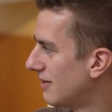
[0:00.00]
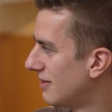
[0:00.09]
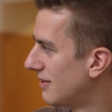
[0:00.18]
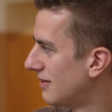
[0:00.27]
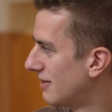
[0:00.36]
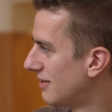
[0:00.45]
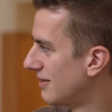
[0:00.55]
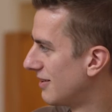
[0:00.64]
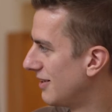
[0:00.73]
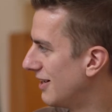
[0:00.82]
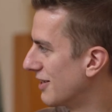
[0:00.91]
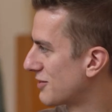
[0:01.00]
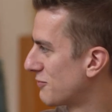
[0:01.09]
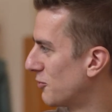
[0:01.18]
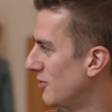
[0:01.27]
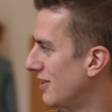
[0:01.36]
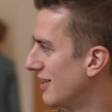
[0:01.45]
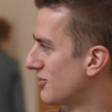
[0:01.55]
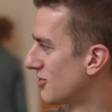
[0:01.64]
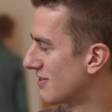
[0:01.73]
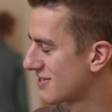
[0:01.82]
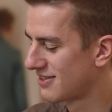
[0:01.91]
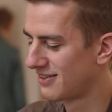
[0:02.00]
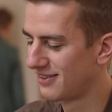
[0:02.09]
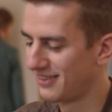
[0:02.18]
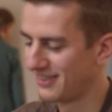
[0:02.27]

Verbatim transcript: research and to make it fit for the